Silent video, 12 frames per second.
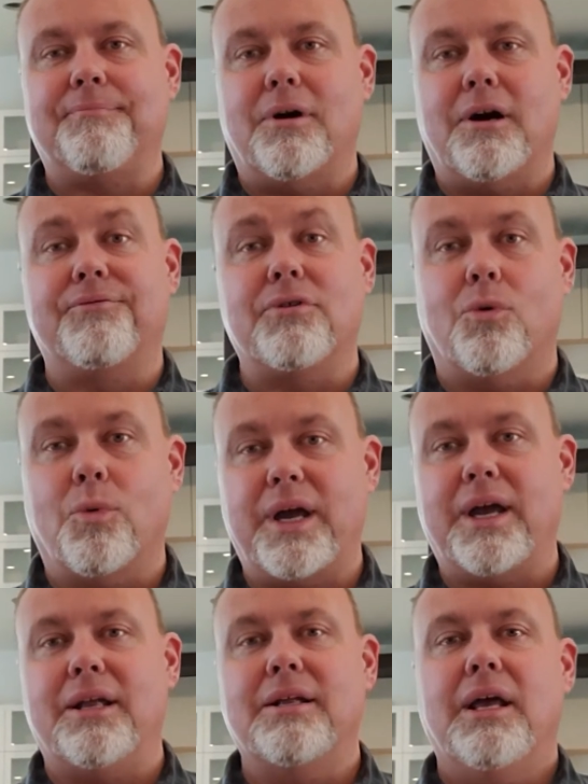of the
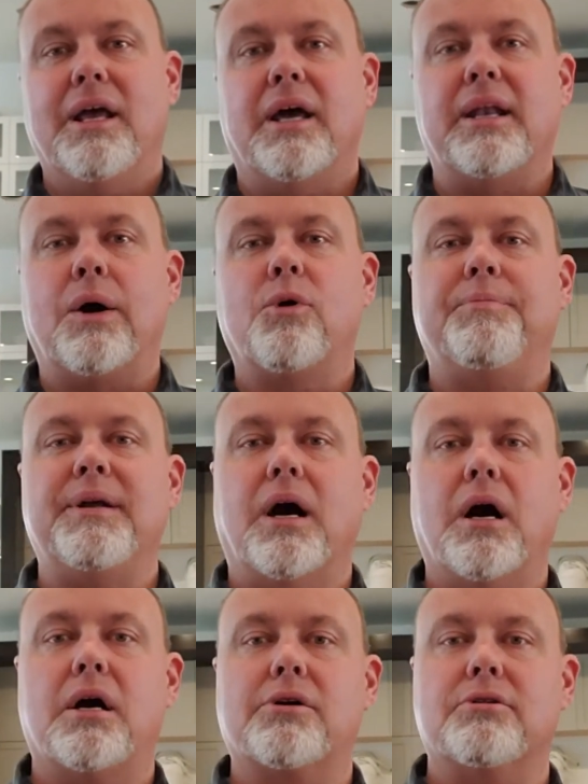way, and I would be
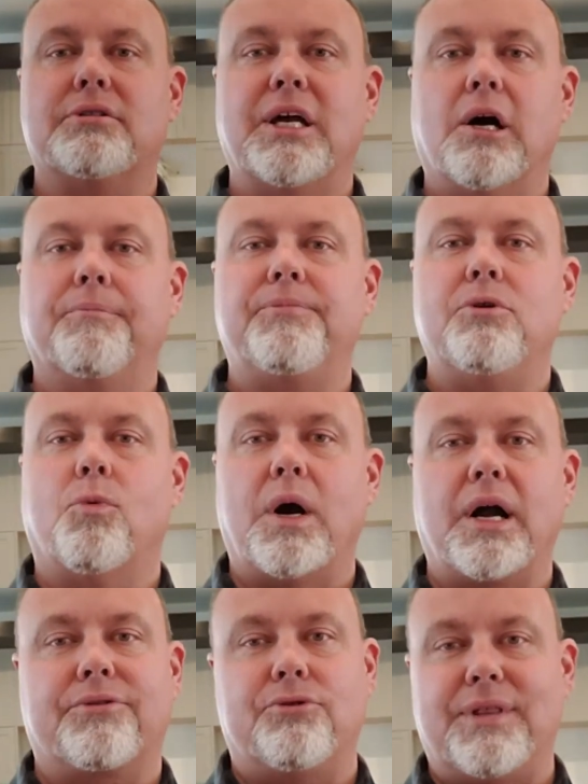honored to help you
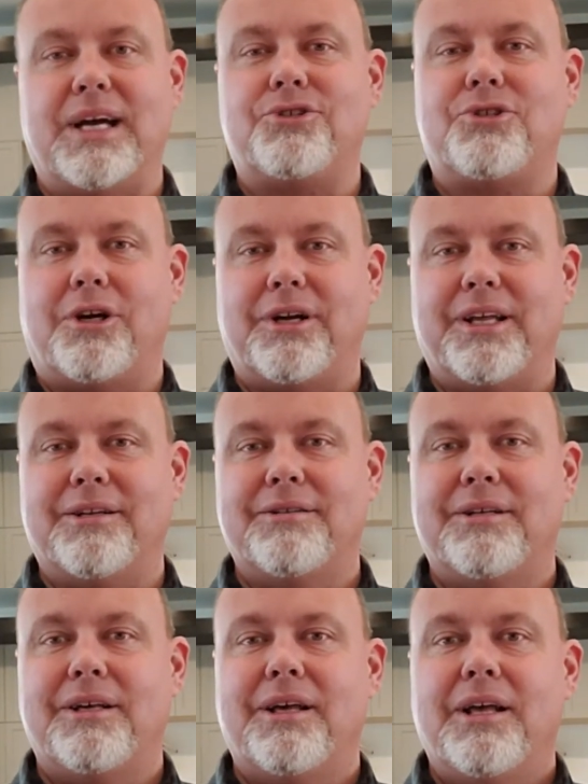walk through that journey.
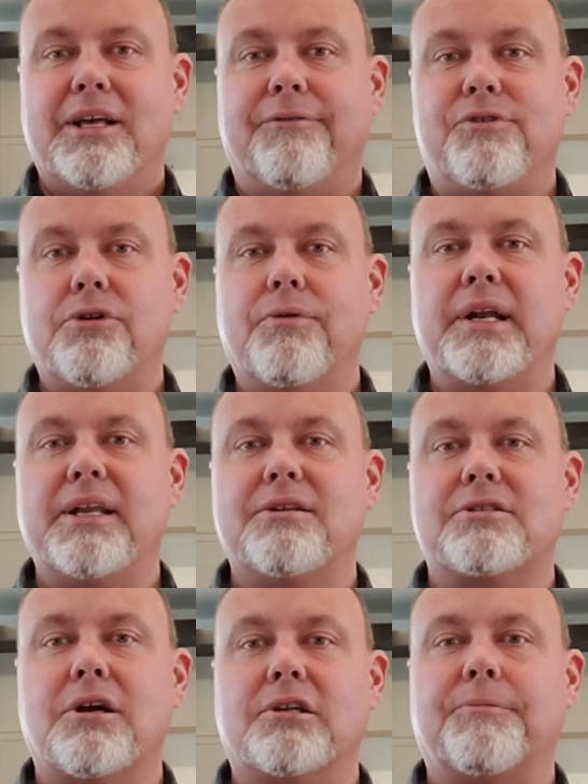If you're ready to
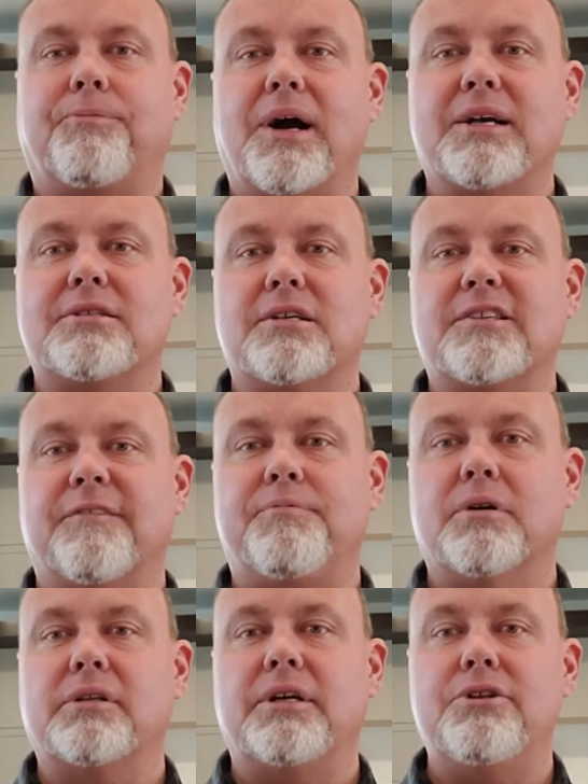start the process of
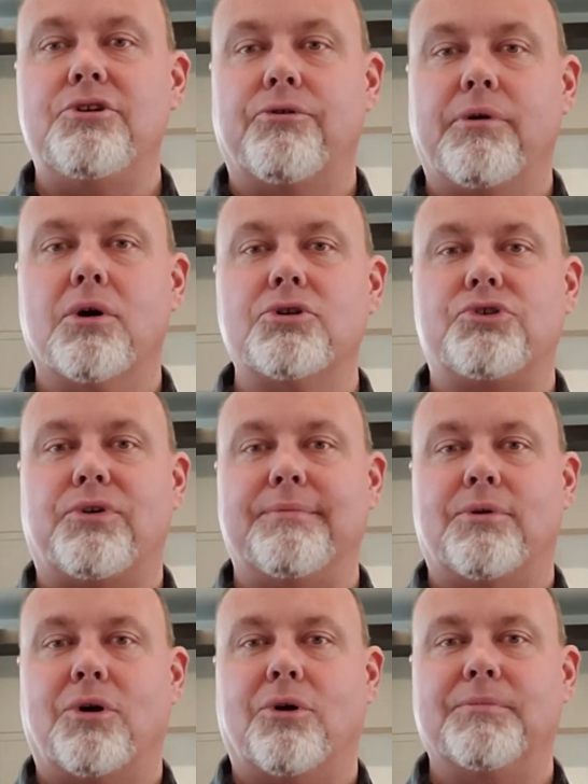building your own
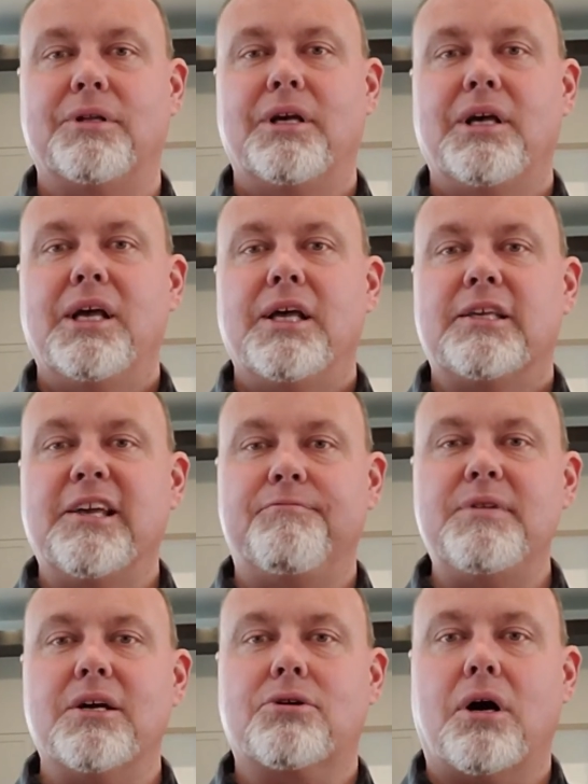dream home, give
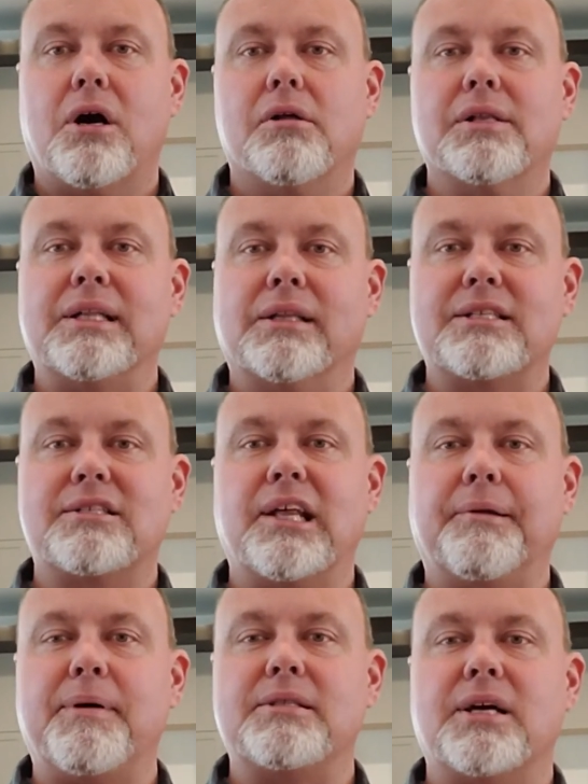me a call and let's set
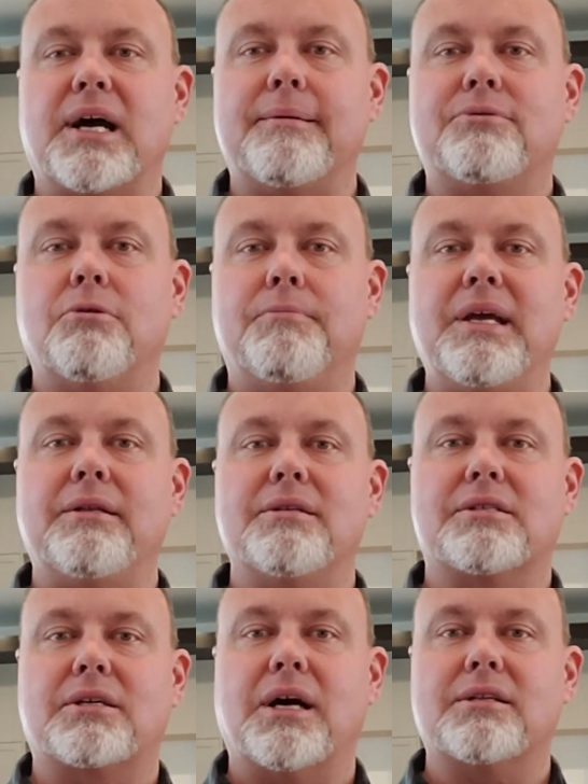up a time to meet and
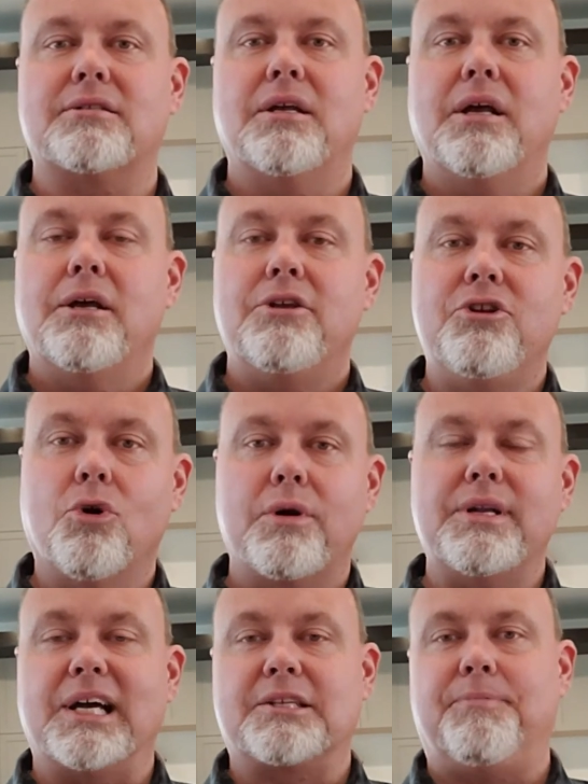discuss your
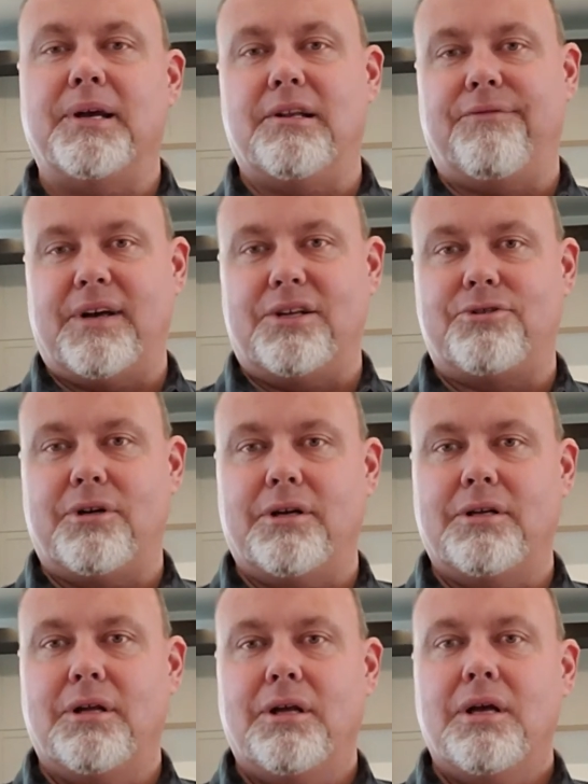next big adventure.
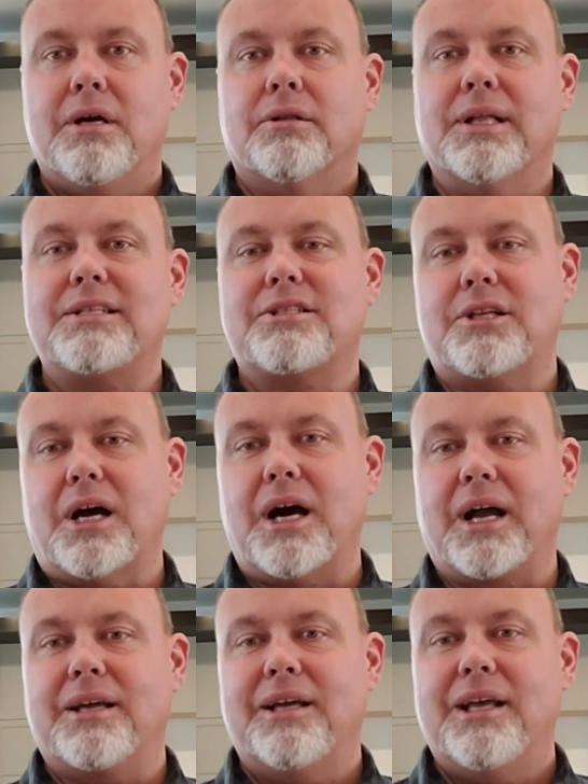Let's
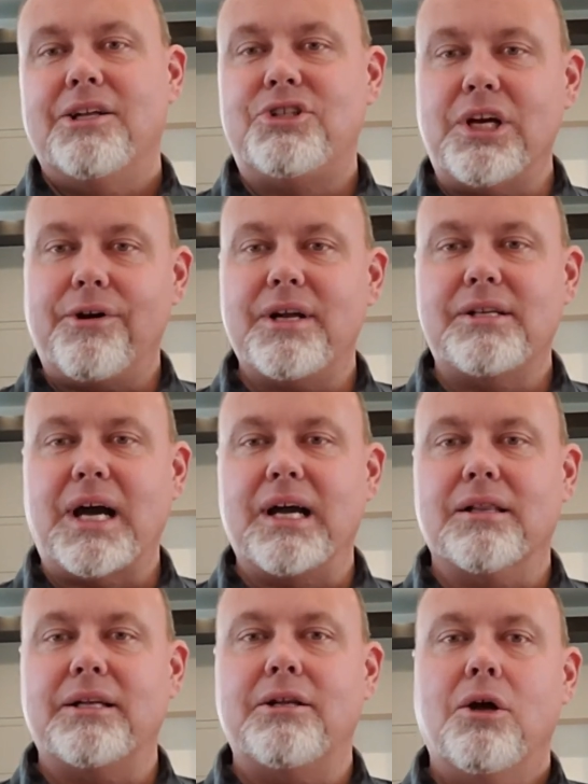talk. Jared
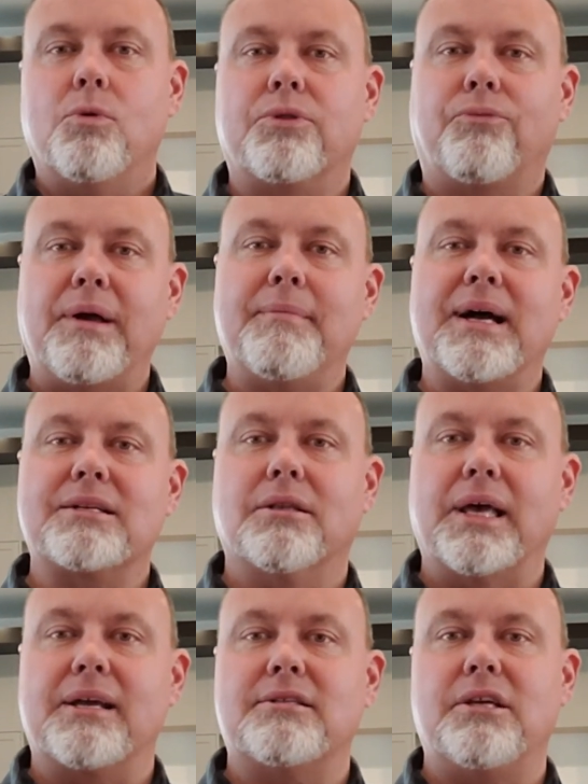Nyland with Remax
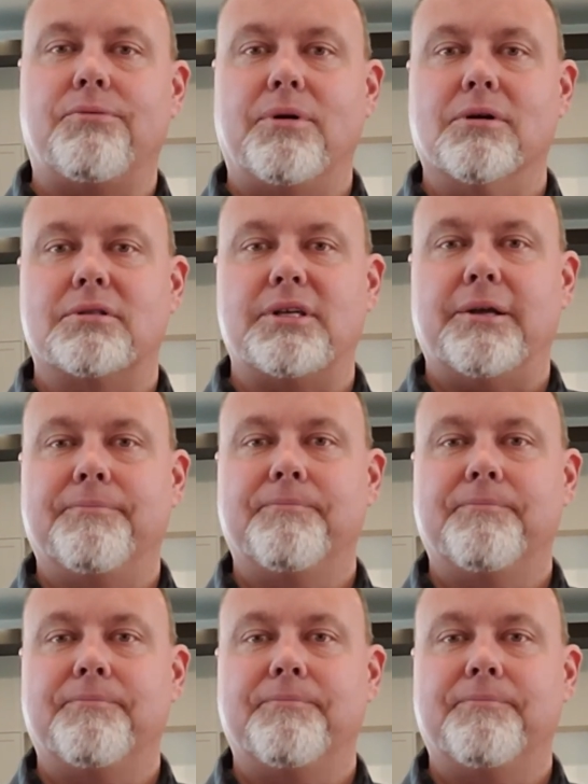Legacy Realty